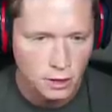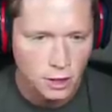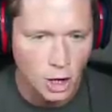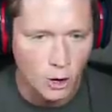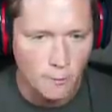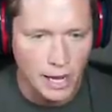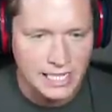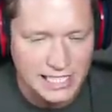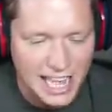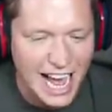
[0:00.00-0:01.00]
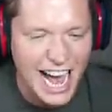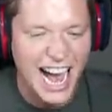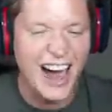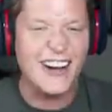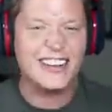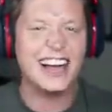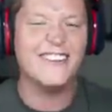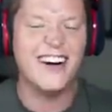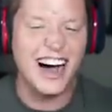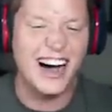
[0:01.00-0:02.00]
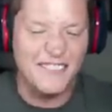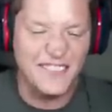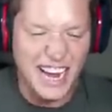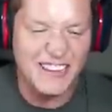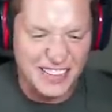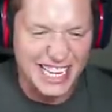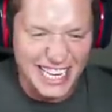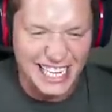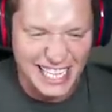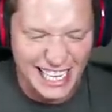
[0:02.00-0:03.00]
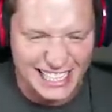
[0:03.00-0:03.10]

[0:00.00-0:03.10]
Going baseline. Oh, come on, baby. I